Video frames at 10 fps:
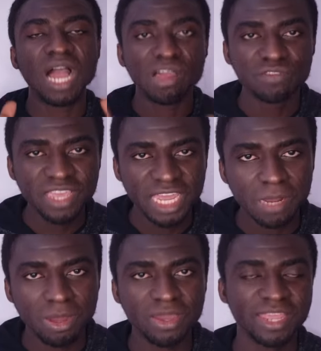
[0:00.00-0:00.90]
Have you heard
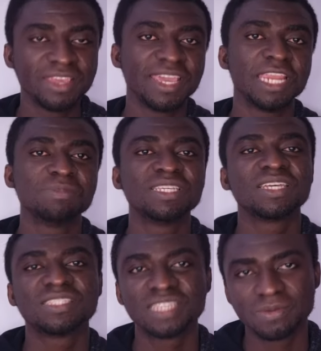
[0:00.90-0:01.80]
about what the UKNMC
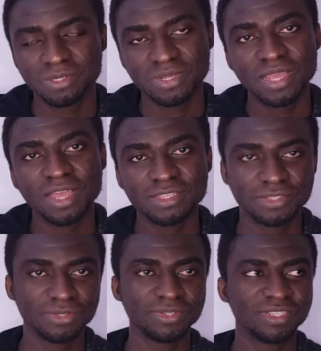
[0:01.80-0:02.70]
has said with regards
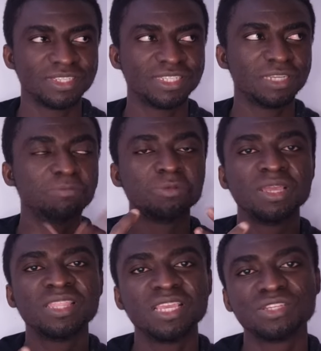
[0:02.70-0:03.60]
to the
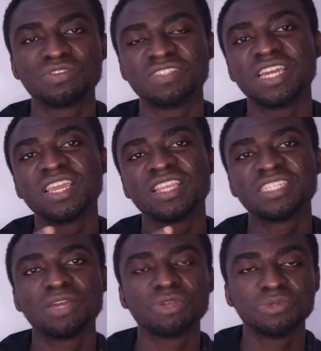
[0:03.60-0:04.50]
implementation of their
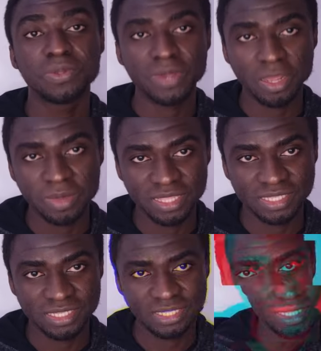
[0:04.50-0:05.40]
English language
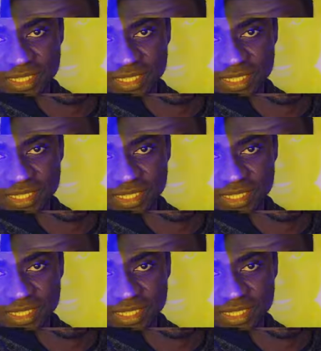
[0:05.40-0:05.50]
requirements?